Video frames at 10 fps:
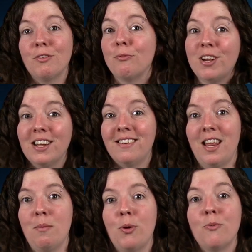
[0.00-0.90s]
of a real
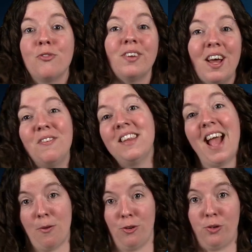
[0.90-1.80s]
estate boom for life in
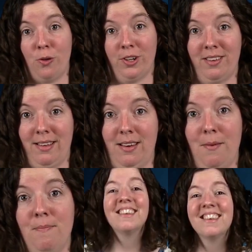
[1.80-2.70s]
the outer solar system.